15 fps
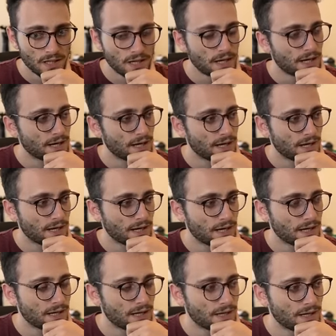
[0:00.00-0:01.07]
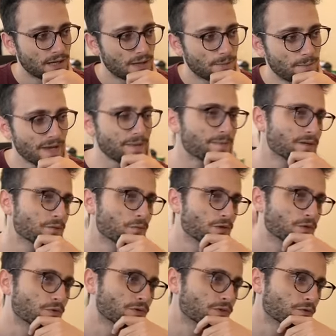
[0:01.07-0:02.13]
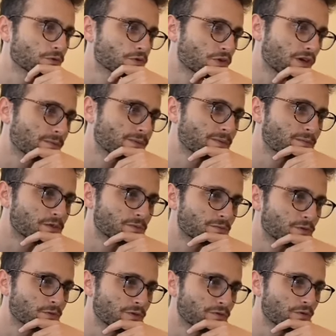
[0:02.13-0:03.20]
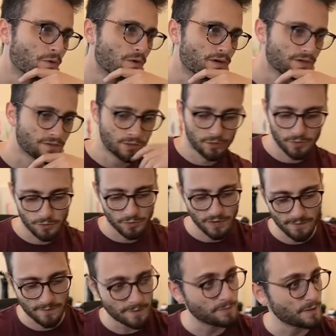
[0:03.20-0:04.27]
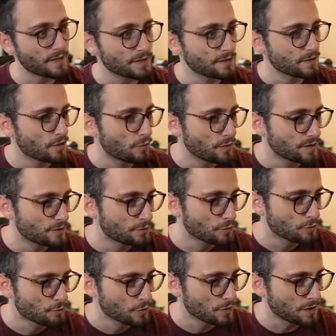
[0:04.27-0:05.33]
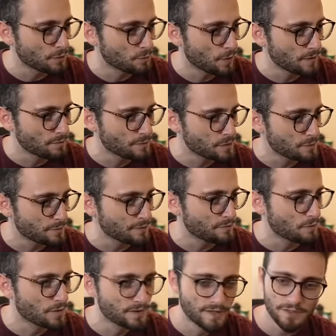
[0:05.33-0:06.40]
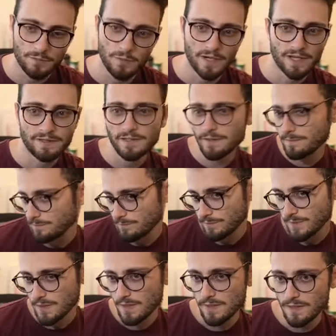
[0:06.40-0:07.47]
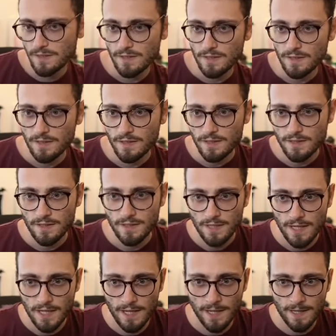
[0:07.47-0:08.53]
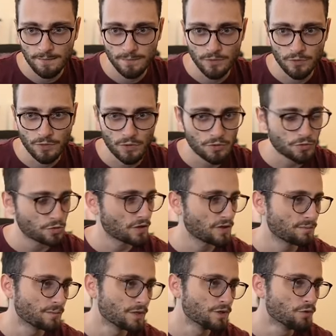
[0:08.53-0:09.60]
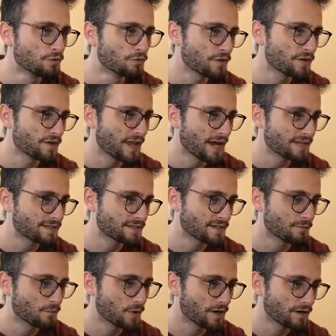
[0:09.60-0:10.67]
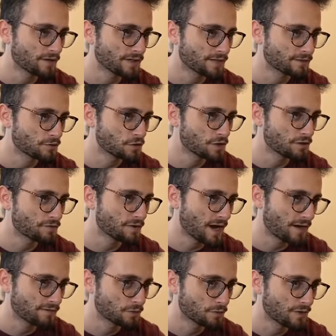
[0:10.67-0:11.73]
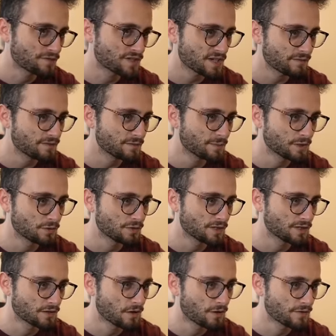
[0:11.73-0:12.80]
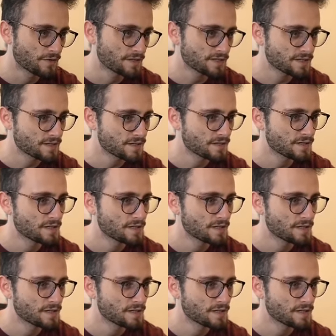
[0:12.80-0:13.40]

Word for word: uh, maybe what you can do is try to play bishop two e four. You could do that by playing queen d two, rook e one, bishop e four. That's one idea. Um, you can also try to maneuver the knight somewhere, like to g five, to f seven, but you need to guard this.